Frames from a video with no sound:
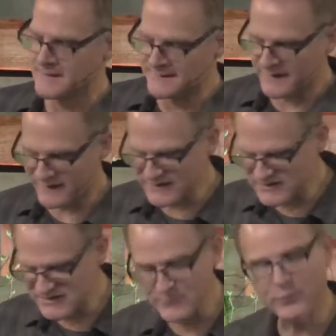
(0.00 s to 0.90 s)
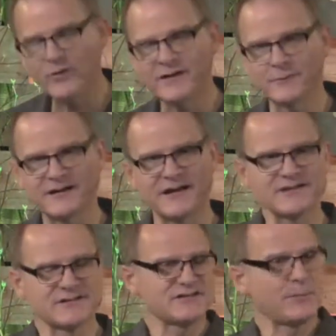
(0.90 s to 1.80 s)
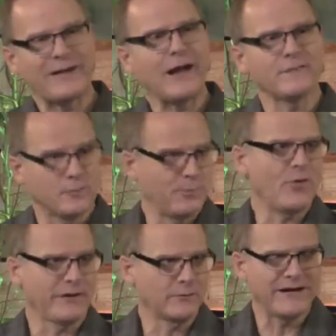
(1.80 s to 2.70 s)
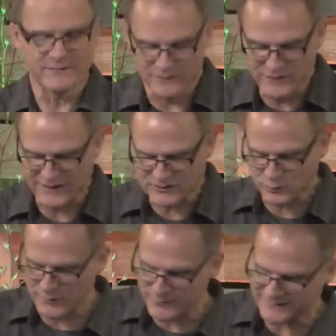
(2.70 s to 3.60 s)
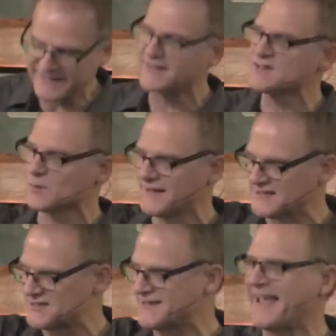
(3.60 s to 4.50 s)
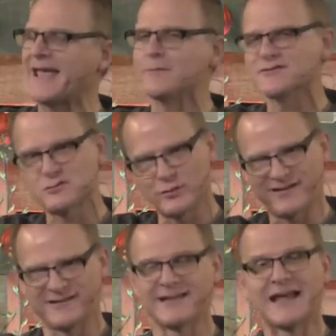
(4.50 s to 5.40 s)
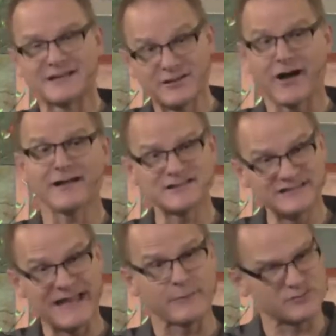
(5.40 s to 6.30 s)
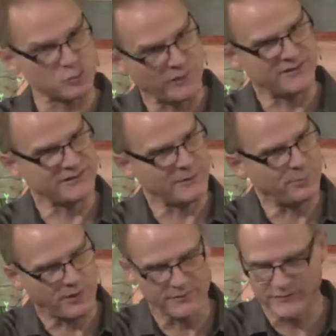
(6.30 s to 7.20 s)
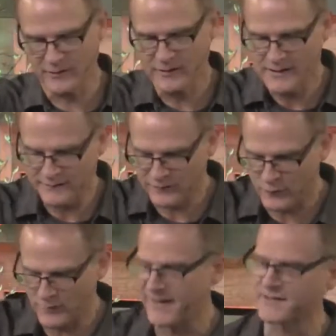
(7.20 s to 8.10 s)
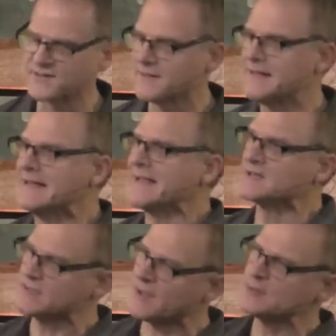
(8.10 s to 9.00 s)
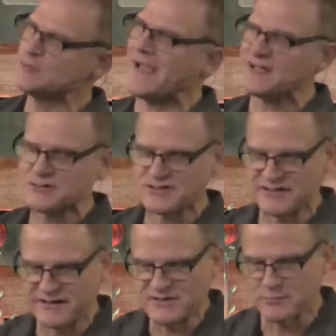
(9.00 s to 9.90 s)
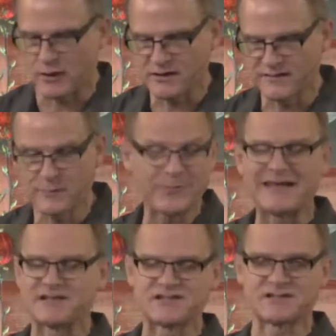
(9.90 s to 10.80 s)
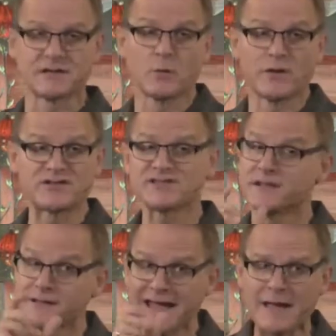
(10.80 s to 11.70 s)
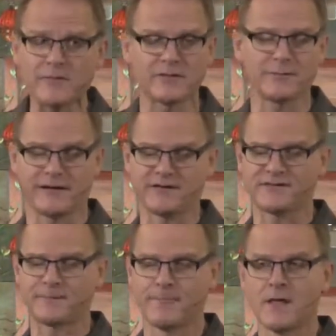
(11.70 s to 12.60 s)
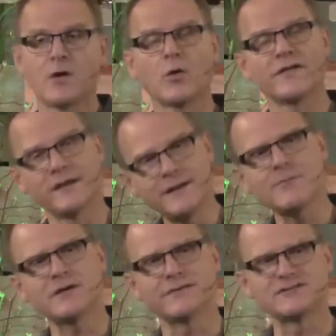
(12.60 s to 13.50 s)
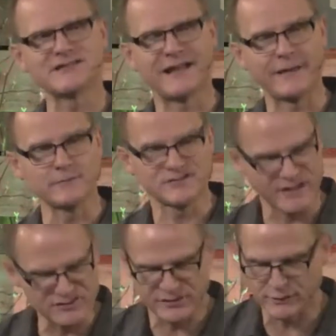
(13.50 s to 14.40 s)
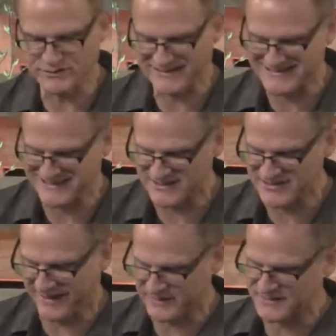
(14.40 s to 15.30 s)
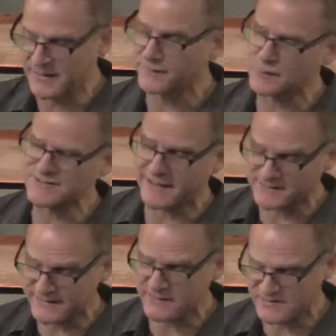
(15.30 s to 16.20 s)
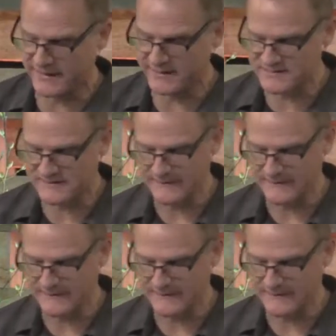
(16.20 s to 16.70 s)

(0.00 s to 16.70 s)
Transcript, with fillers: Now, this is important because there's a powerful point, right? The victory begins where his name is written. God's name is written upon their, their foreheads. In contrast, you see this mark of the beast, which is the name of the beast or the number of his name, 666. Now, verse 18 says,